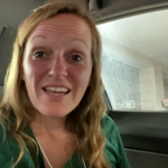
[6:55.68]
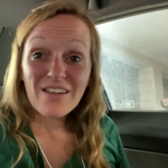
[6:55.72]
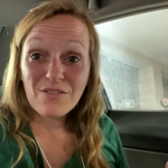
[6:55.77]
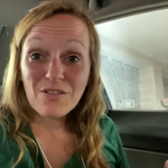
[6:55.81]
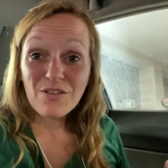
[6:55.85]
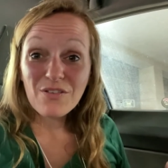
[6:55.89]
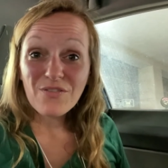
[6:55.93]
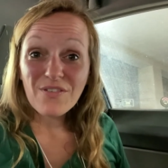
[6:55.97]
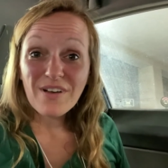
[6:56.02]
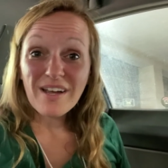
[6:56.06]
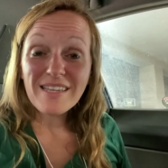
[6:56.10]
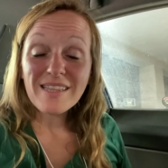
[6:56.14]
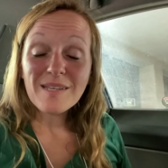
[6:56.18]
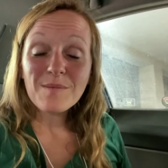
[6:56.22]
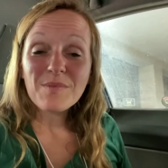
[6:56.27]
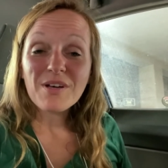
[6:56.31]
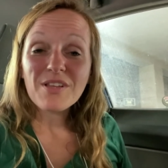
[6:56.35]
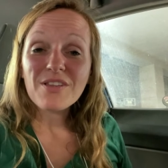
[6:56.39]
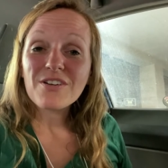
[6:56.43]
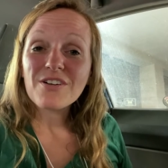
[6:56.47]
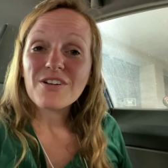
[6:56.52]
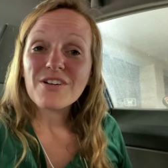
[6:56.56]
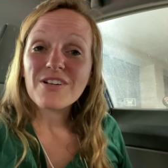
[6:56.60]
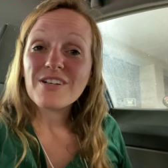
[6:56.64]
if you find that
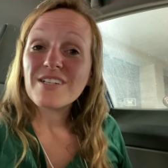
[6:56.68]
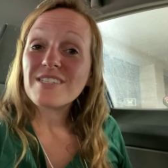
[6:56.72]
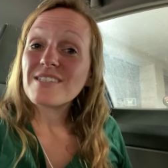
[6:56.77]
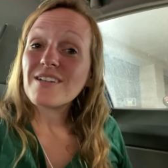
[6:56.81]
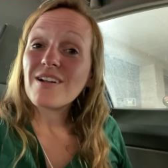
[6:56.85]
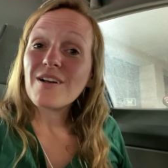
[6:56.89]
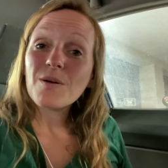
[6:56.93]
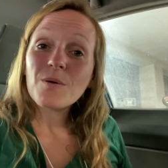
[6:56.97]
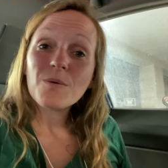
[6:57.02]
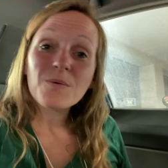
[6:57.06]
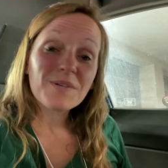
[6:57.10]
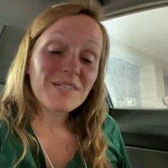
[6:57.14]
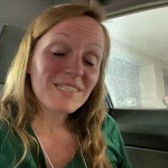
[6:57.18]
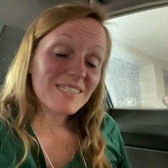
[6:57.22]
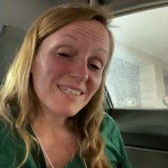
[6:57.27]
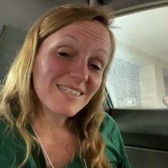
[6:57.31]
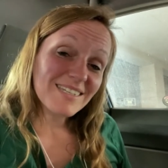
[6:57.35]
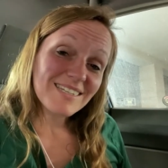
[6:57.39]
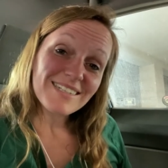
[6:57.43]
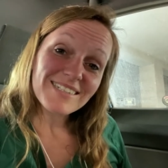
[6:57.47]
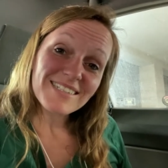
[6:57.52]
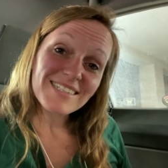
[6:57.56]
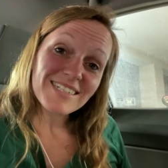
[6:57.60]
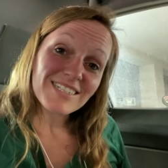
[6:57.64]
motherhood is not always
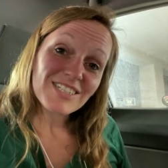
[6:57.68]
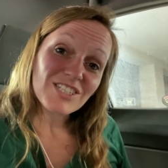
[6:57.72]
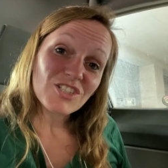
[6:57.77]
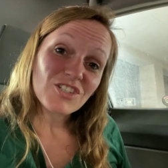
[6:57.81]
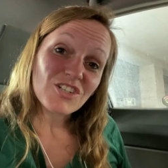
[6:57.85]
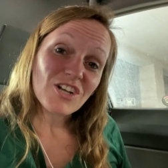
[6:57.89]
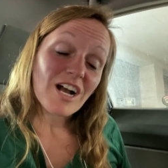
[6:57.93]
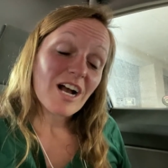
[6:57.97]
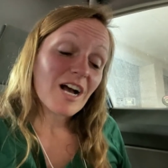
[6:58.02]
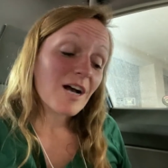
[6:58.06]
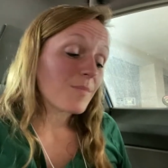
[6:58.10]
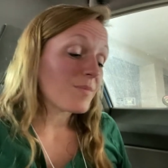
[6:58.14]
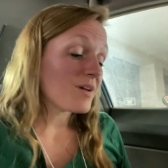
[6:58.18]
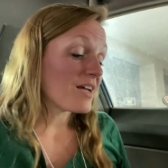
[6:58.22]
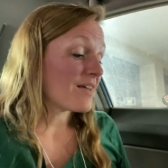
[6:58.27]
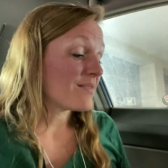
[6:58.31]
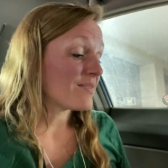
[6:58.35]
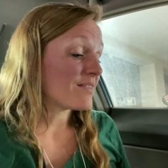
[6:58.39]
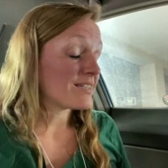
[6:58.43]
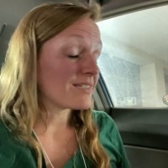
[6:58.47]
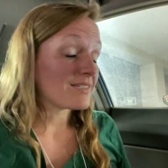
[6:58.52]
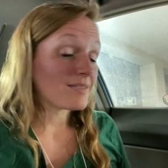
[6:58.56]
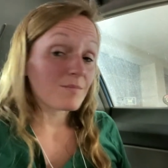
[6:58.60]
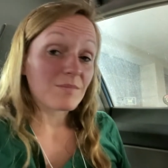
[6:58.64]
the easiest job
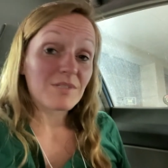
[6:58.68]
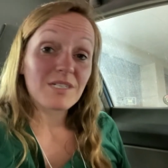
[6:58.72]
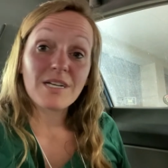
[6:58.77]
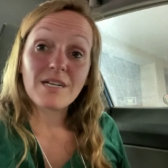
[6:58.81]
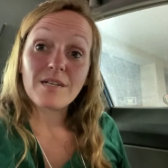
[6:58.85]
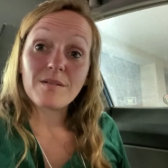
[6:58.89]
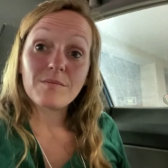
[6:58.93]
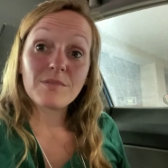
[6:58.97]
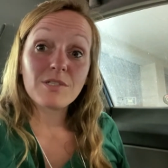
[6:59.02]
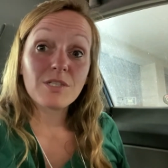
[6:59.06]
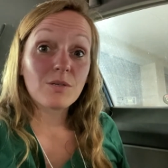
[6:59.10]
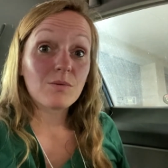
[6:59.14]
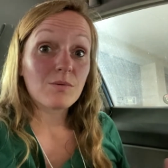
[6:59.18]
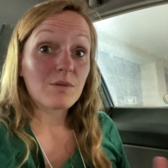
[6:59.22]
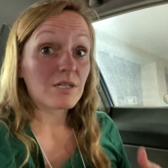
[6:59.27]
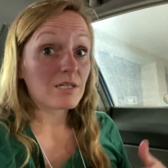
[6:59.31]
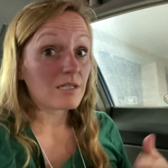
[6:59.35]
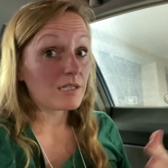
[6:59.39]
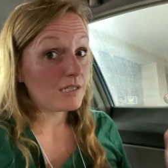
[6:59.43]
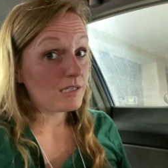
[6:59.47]
and that sometimes you are